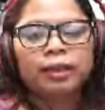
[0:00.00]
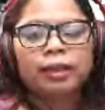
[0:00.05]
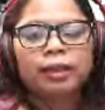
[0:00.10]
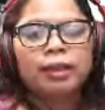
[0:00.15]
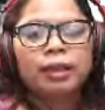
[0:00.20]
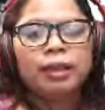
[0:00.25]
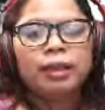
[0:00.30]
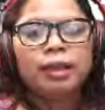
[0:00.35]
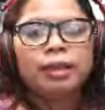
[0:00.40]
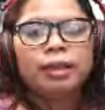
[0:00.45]

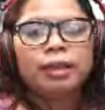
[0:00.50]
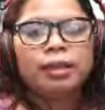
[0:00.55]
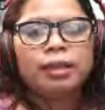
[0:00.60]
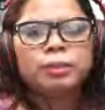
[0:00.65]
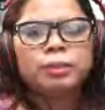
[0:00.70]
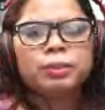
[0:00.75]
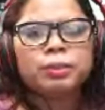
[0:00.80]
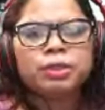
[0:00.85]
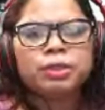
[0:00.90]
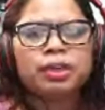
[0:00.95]
And
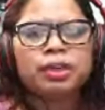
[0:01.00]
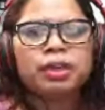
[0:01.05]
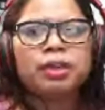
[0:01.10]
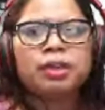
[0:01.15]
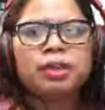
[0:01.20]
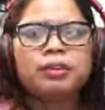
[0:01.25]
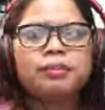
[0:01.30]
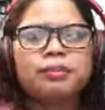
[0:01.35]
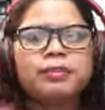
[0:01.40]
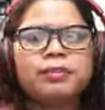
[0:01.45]
especially if
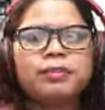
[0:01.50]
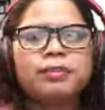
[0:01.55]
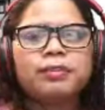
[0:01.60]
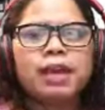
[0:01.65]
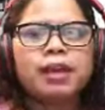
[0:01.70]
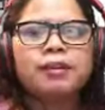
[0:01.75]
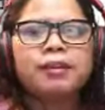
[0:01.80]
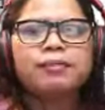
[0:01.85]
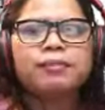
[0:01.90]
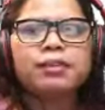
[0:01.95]
they
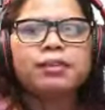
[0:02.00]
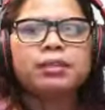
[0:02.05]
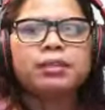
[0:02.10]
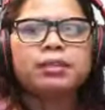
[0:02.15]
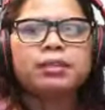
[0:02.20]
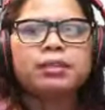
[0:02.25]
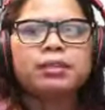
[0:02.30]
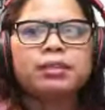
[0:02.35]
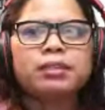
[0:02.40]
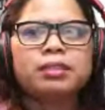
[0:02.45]
have this
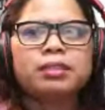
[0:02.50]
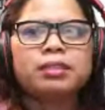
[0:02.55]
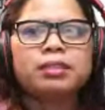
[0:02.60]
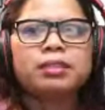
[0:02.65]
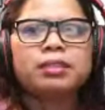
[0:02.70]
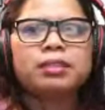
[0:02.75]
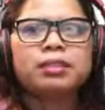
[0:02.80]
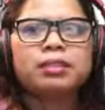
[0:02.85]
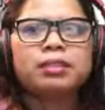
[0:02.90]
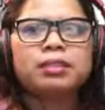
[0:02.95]
like the
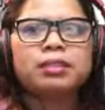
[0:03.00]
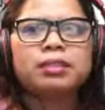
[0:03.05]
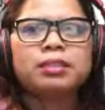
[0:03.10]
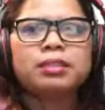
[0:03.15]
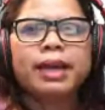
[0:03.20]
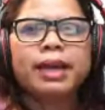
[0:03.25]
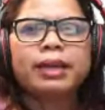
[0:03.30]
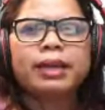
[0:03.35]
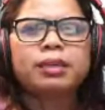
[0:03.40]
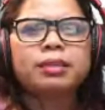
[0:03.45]

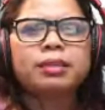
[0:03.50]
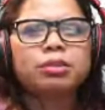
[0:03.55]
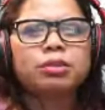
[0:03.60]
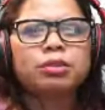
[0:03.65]
backing is a